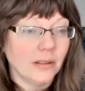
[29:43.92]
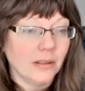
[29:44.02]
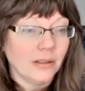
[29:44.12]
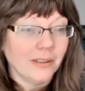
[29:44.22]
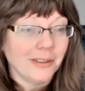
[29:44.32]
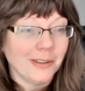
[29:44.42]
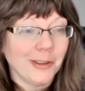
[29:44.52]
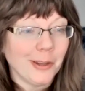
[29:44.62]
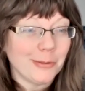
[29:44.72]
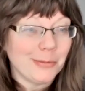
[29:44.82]

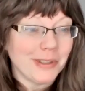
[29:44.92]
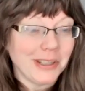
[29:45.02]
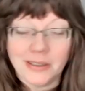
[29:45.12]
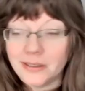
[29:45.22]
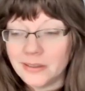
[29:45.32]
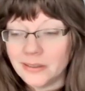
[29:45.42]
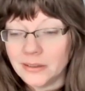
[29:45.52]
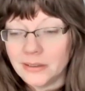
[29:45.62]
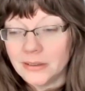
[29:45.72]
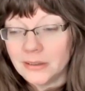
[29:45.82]

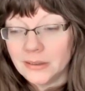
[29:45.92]
Nothing is said.